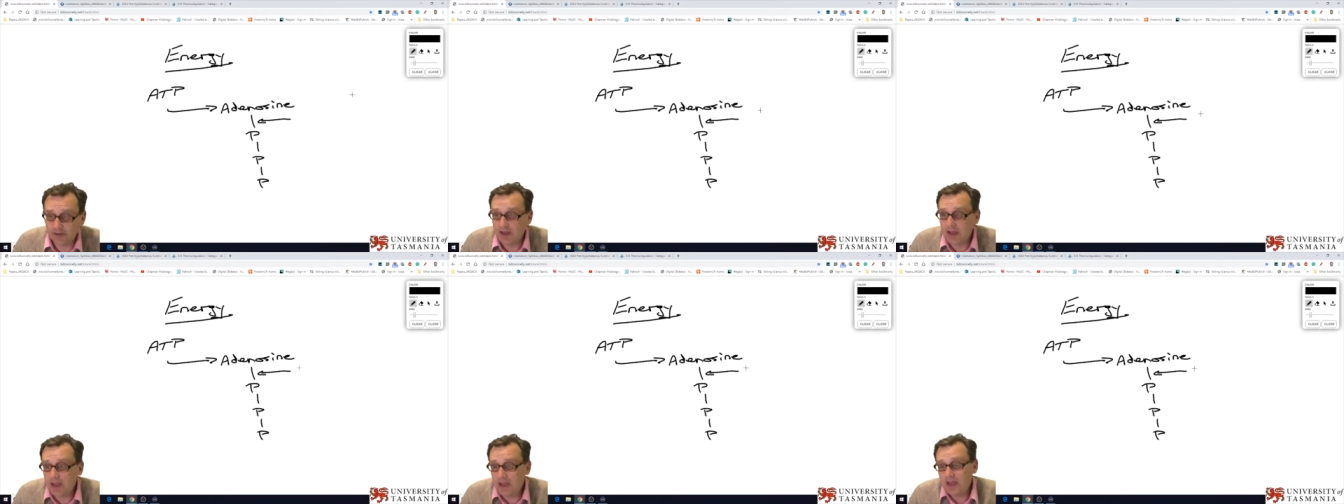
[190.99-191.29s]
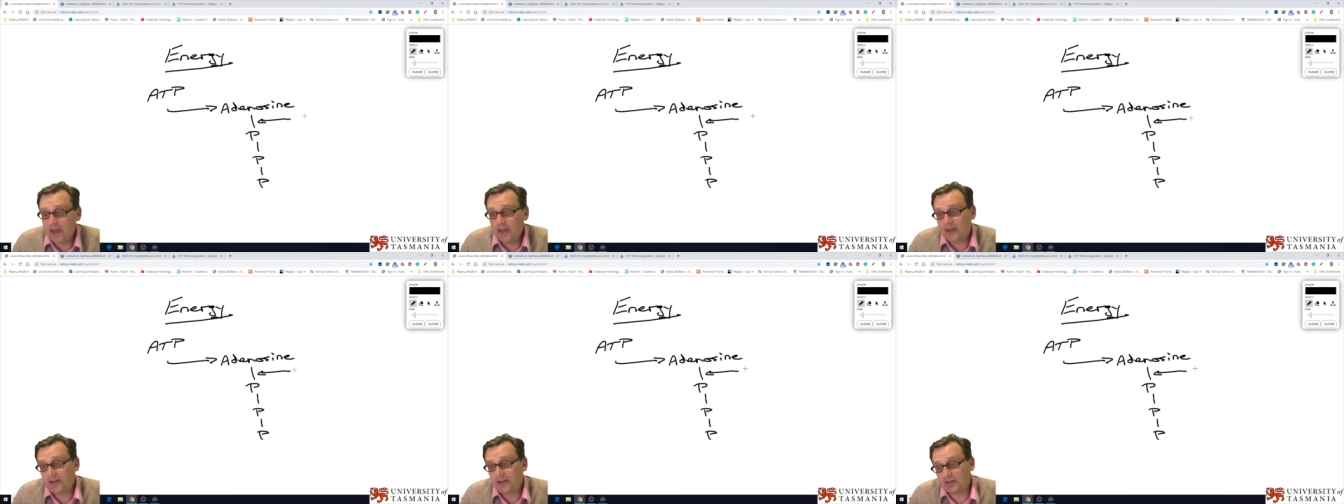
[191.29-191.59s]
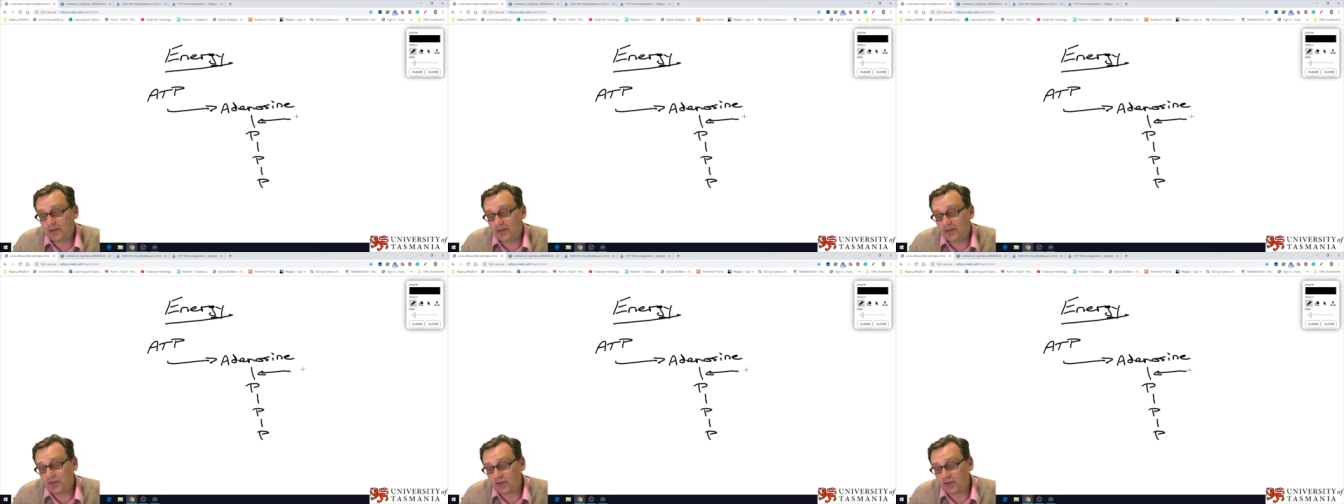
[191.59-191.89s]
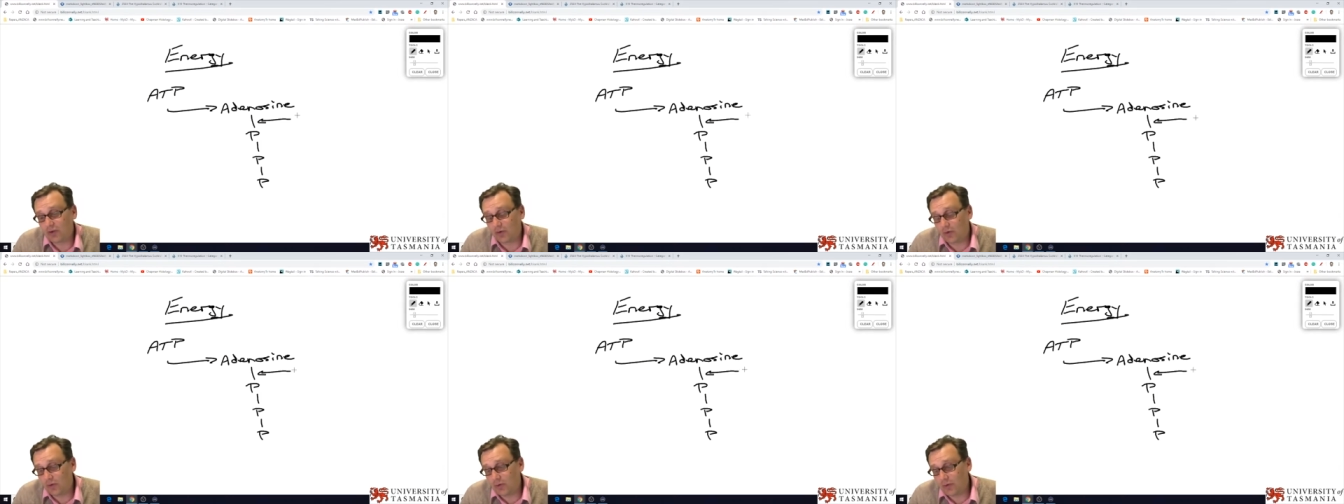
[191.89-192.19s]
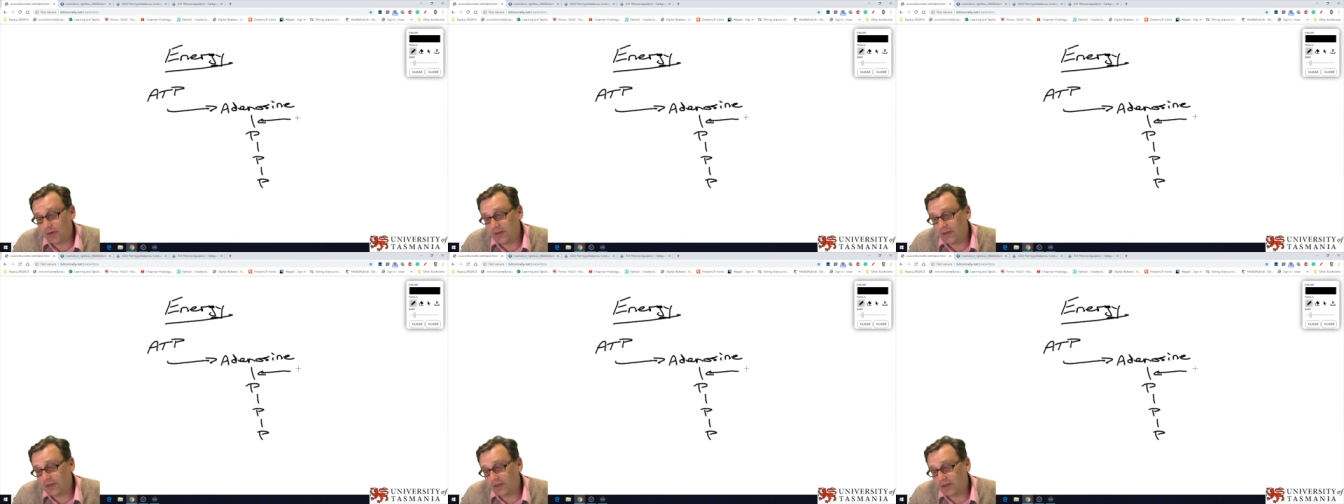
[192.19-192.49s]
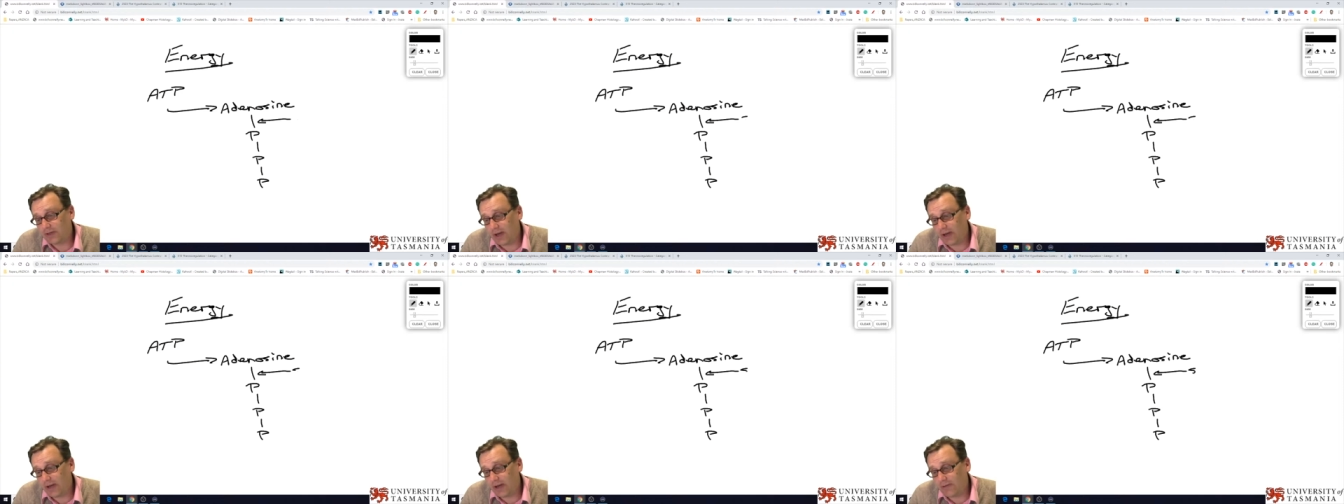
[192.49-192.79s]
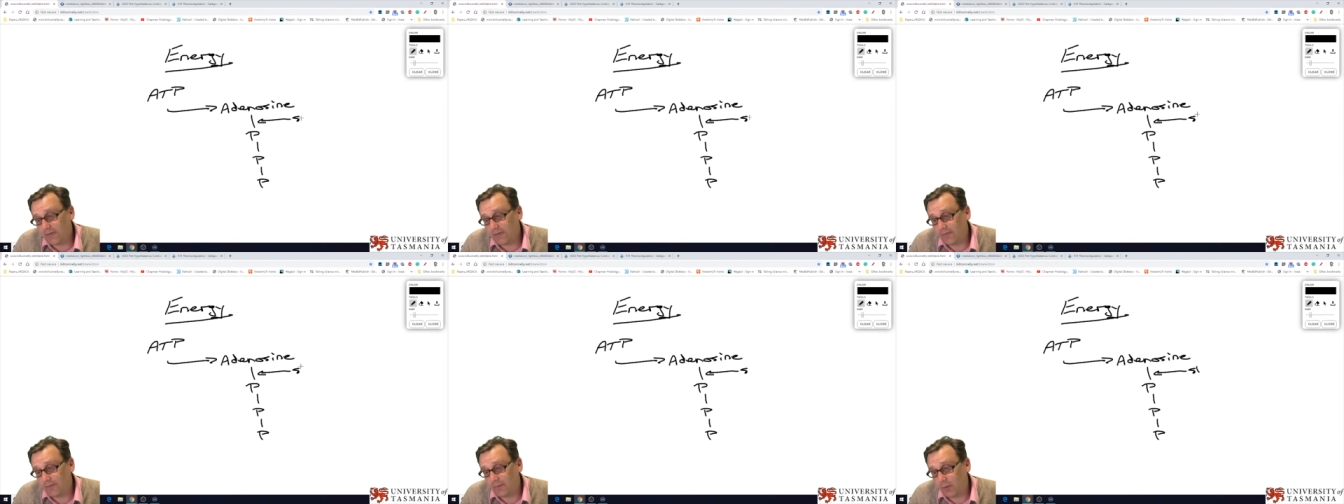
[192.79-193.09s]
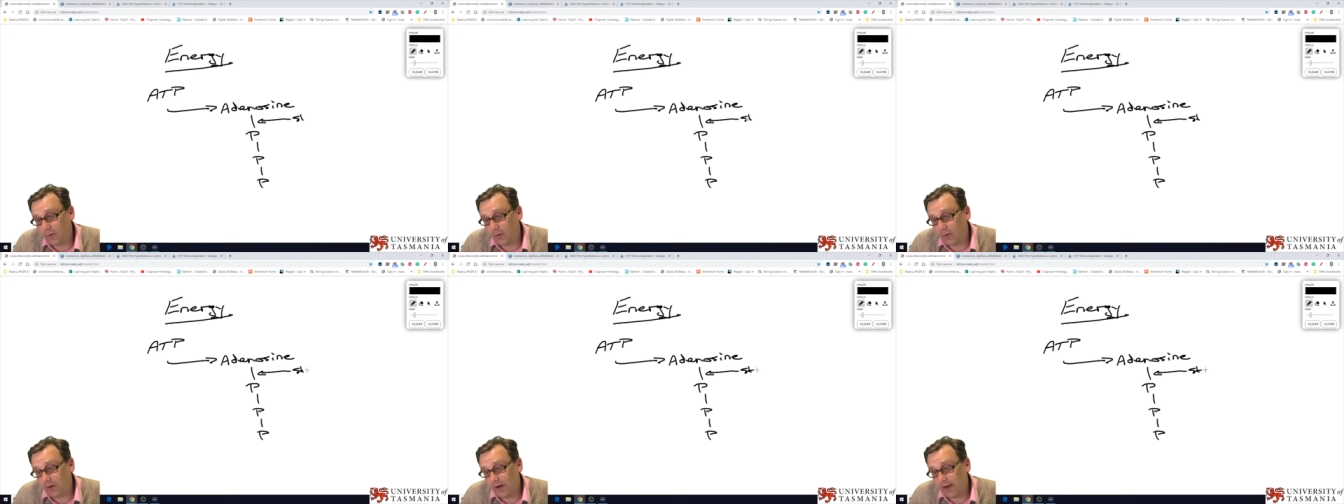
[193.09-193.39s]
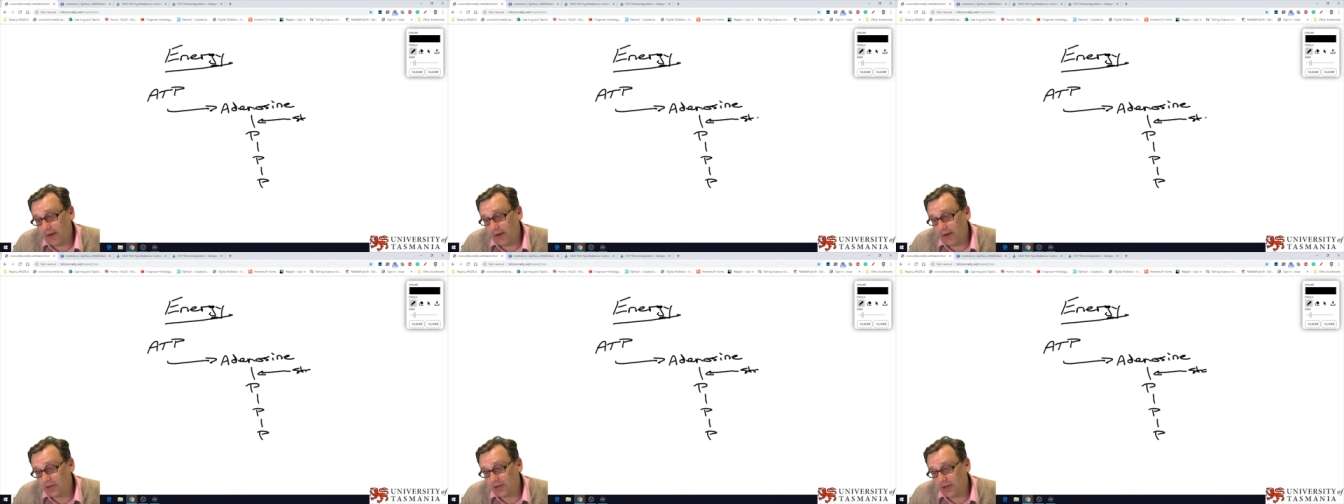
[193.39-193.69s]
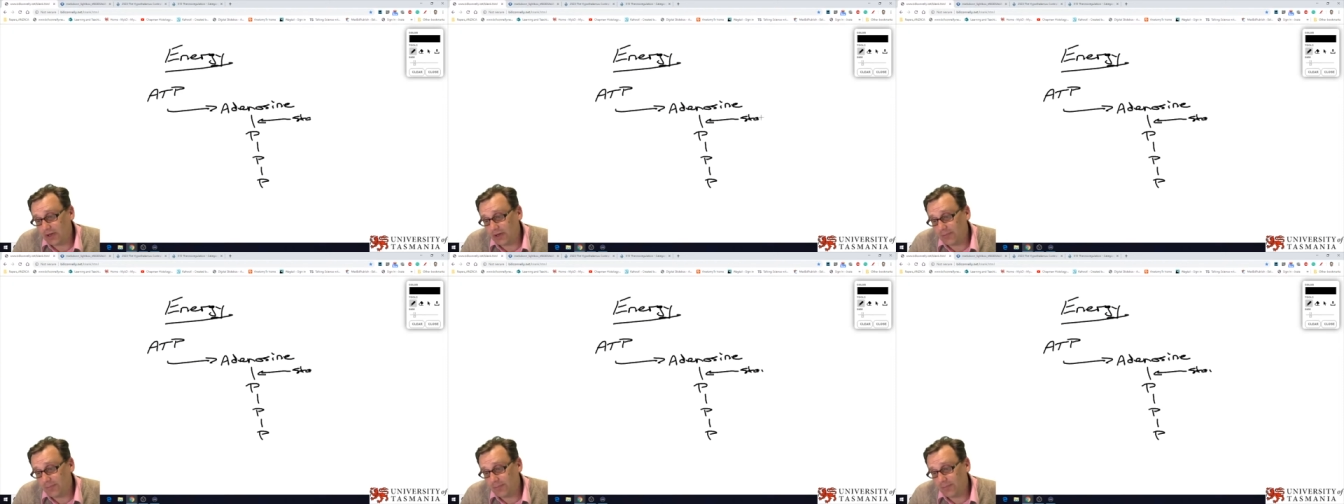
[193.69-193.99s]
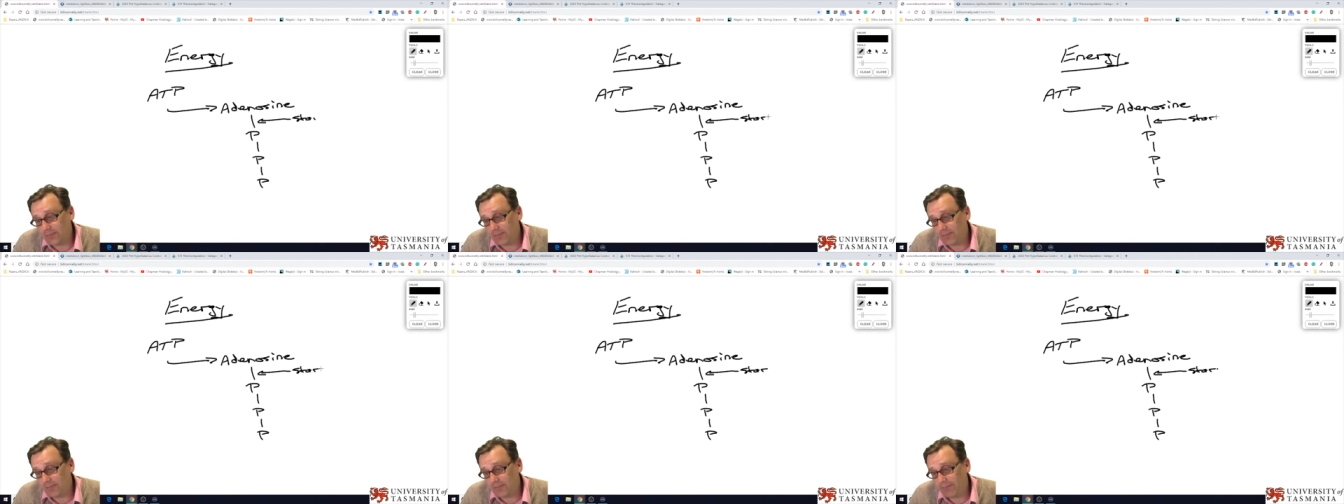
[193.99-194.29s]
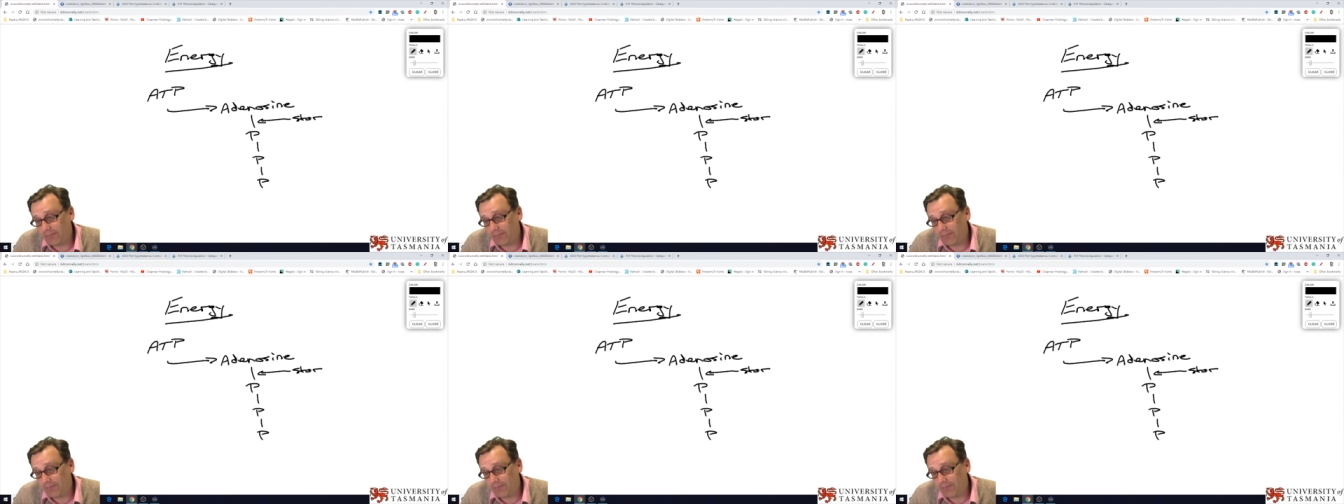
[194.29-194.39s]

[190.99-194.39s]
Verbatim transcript: right, is a storage site for energy.